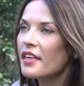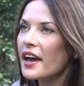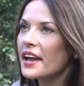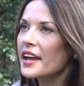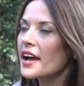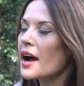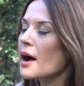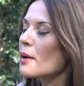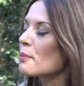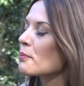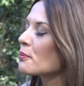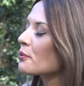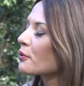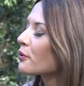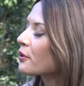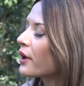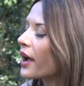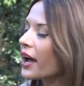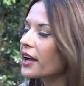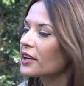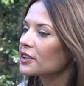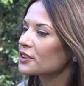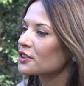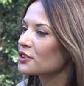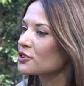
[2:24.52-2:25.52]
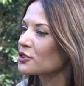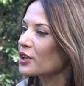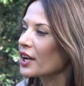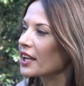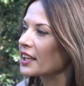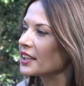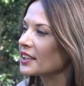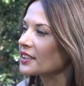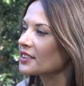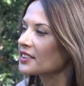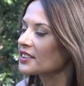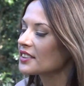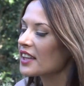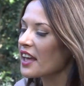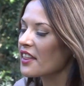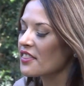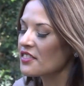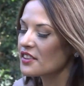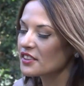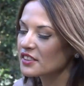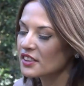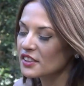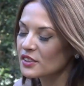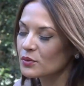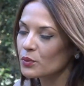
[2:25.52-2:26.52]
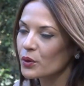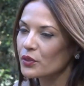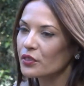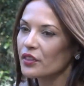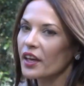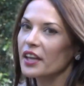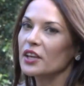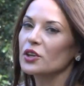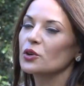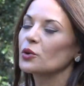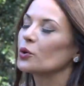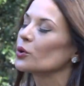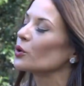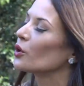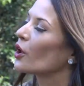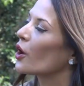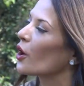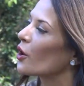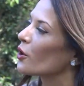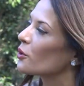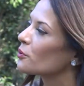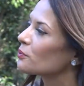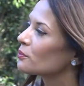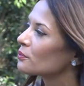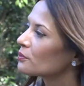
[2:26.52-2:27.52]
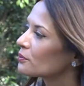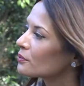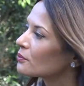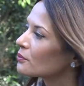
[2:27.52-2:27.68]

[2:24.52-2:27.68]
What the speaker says: They are proud Australians, and this is what they call home.